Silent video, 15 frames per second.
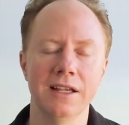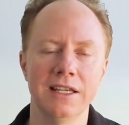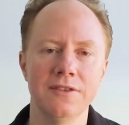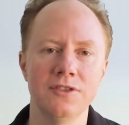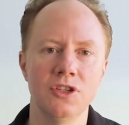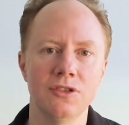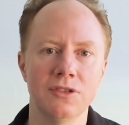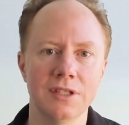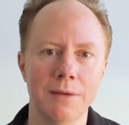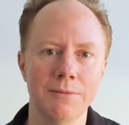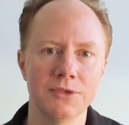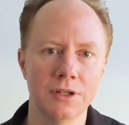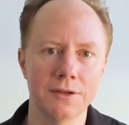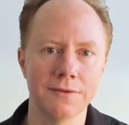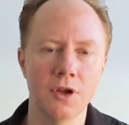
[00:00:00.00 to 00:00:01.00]
gives you some
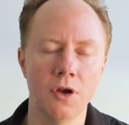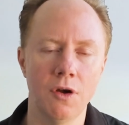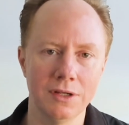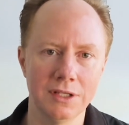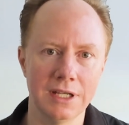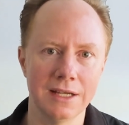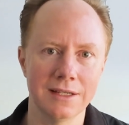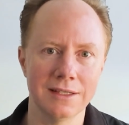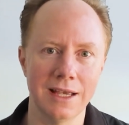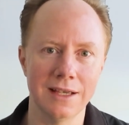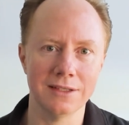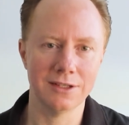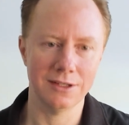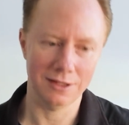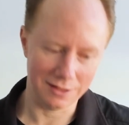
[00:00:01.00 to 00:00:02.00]
sort of context
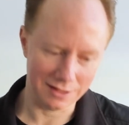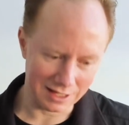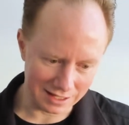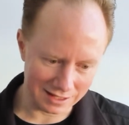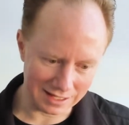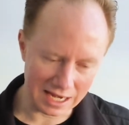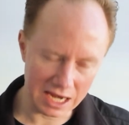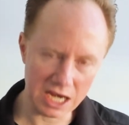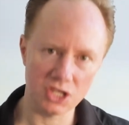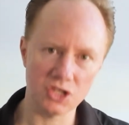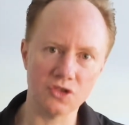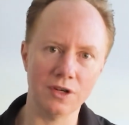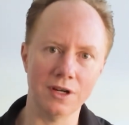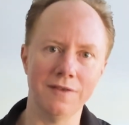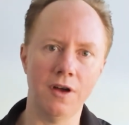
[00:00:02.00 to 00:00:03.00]
as to the
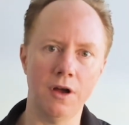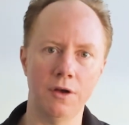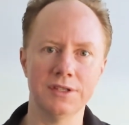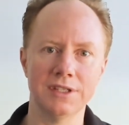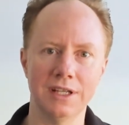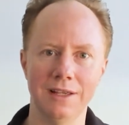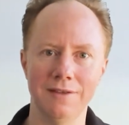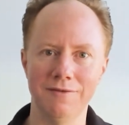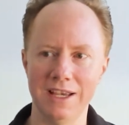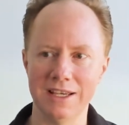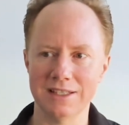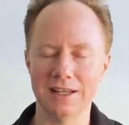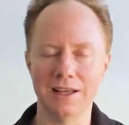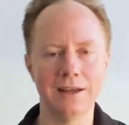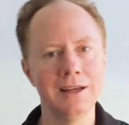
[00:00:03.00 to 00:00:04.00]
history of Wholesale
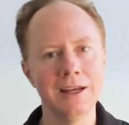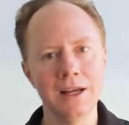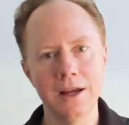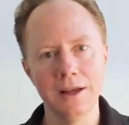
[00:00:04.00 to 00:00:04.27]
Investor,